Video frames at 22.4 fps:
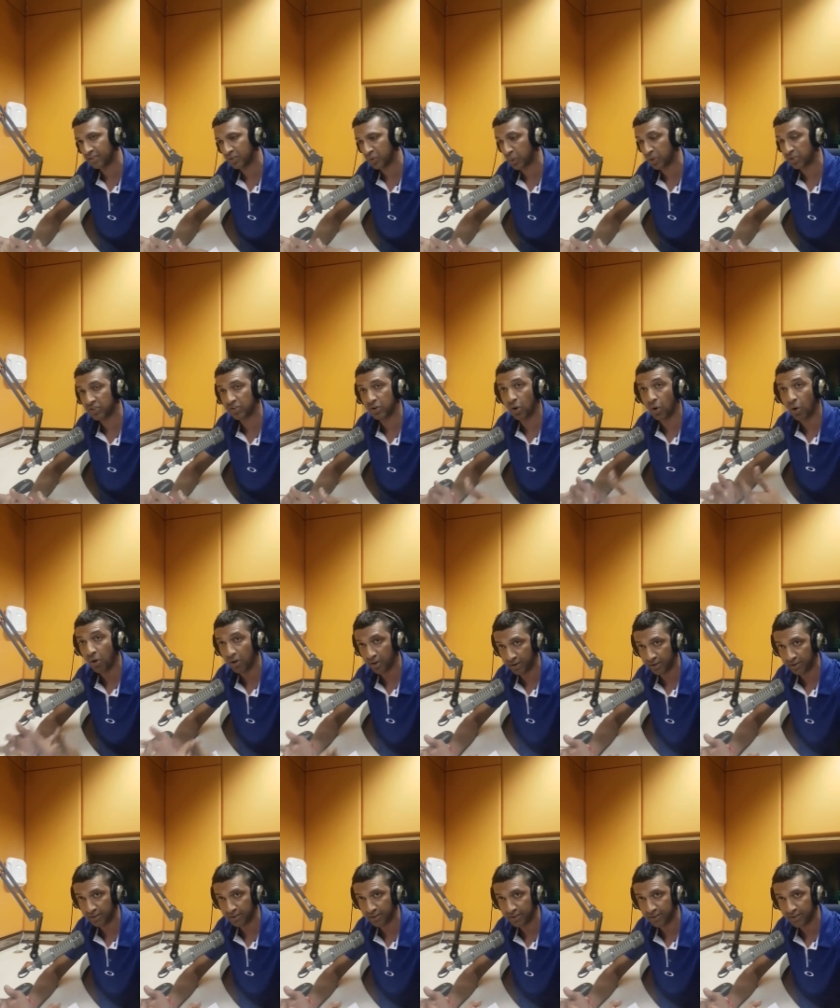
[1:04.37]
switched on.
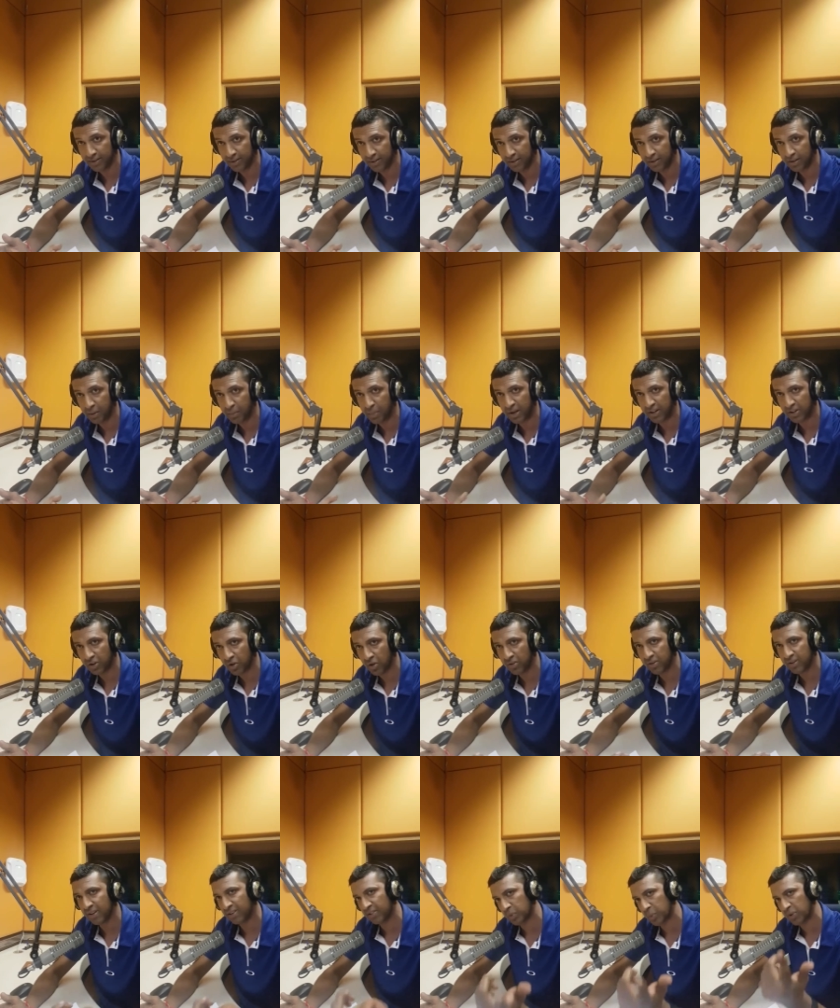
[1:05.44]
The
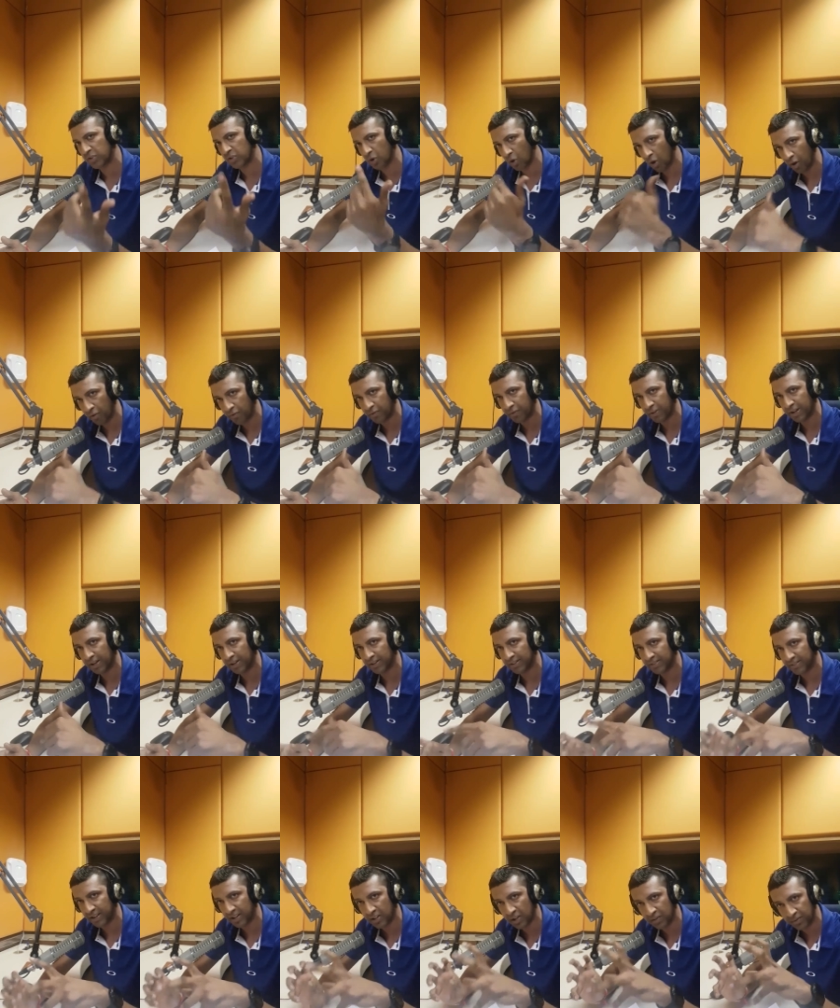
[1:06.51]
mitochondria are switched off in the
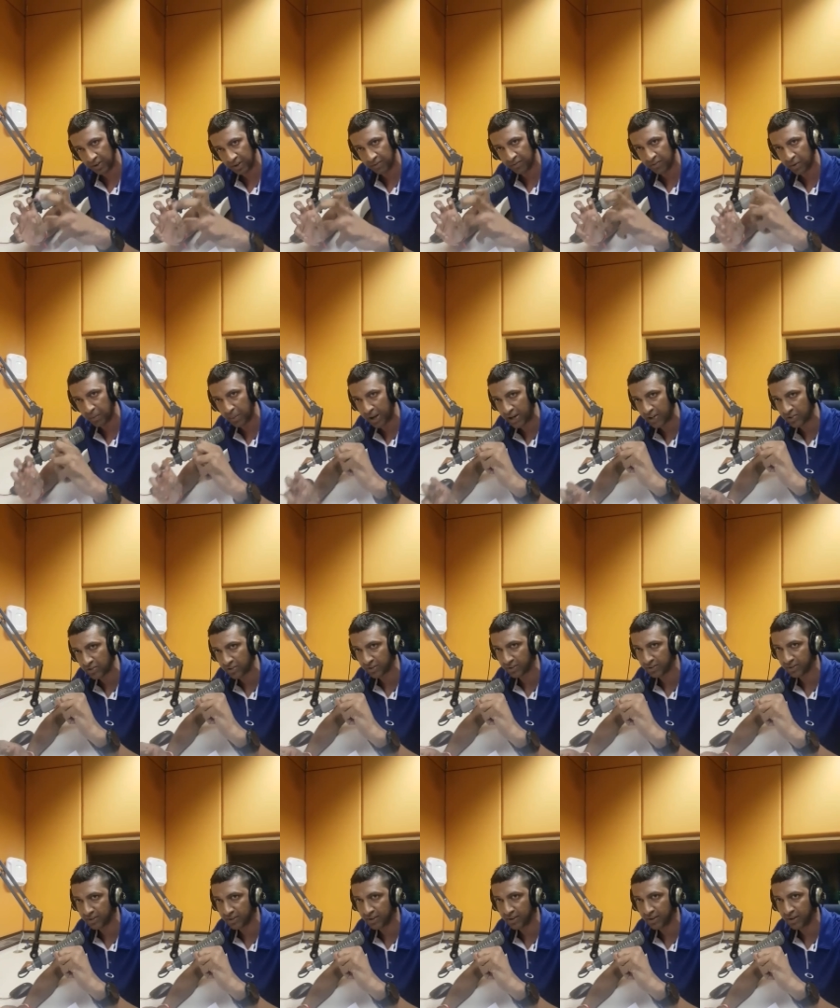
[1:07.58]
state of inflammation.
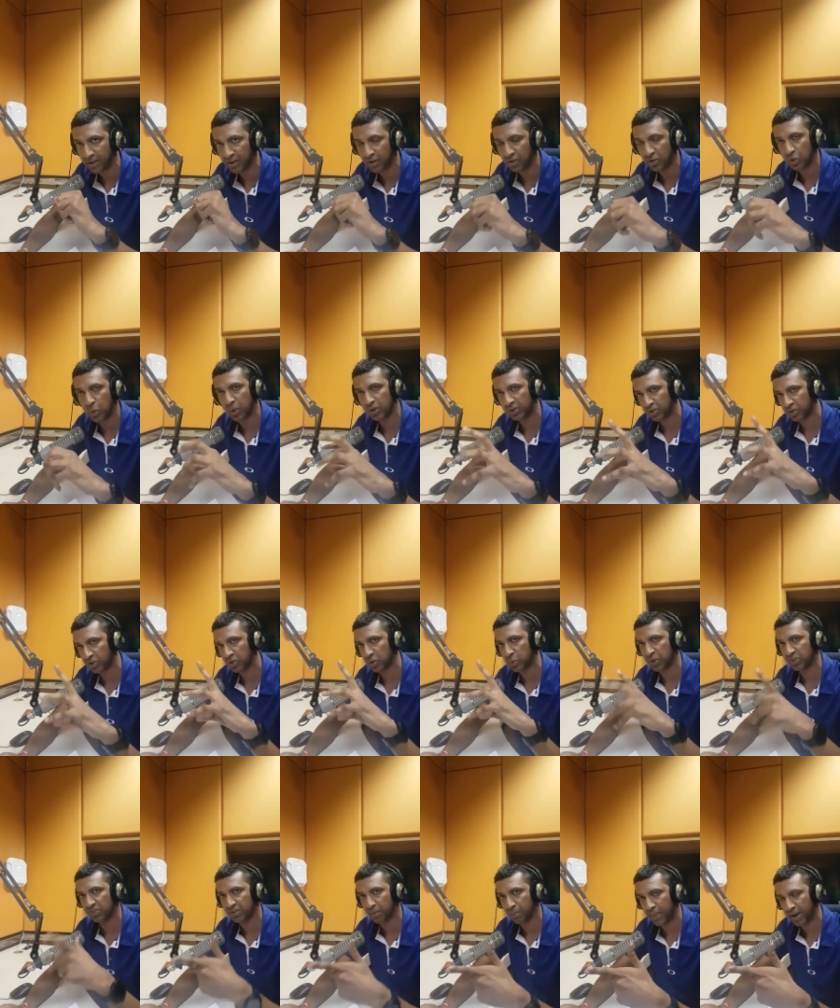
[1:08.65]
So once you
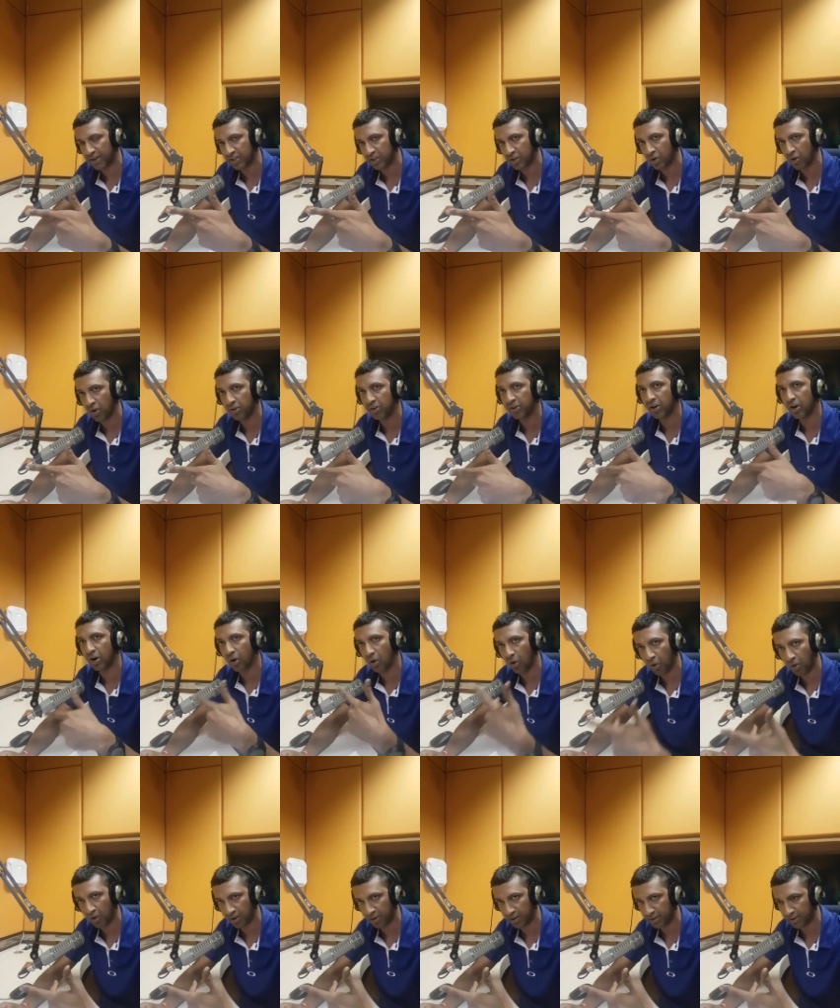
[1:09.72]
switch the mitochondria
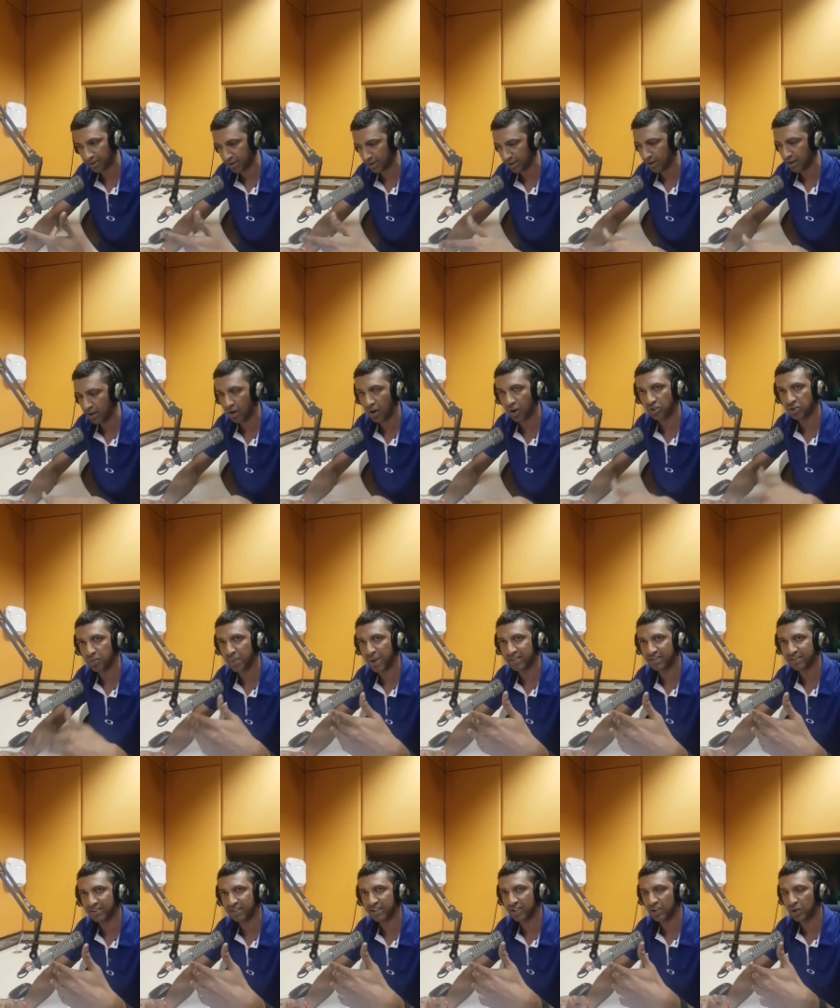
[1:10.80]
on,
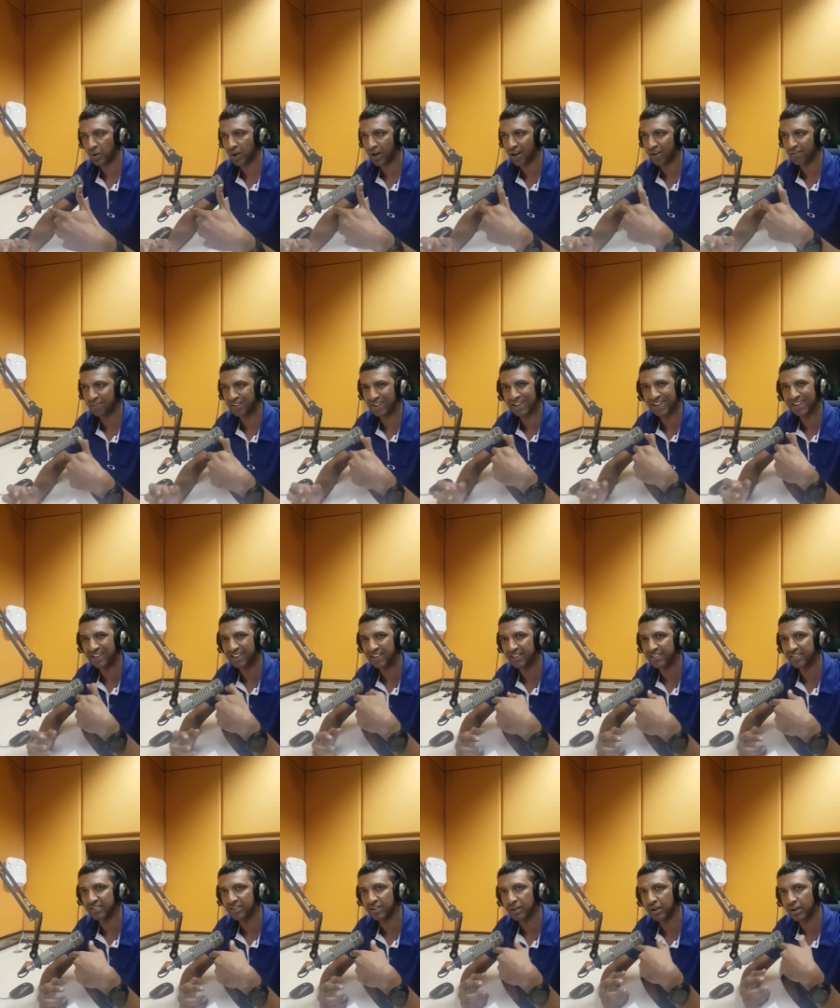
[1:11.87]
automatically you have
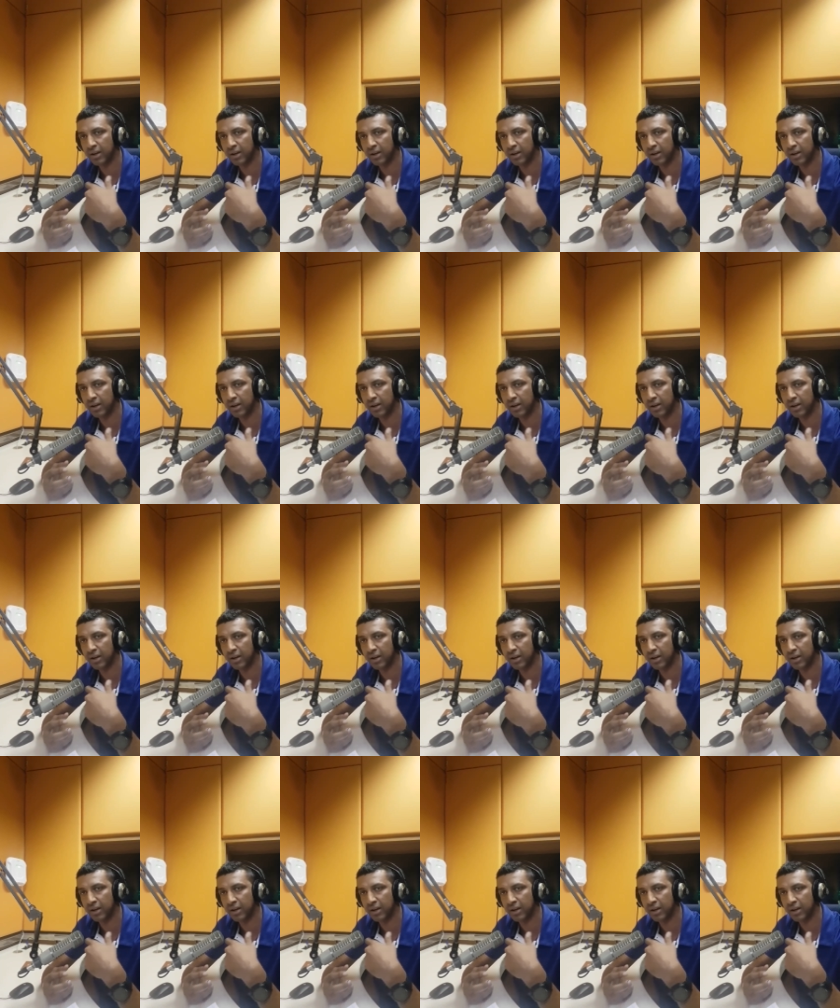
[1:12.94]
increased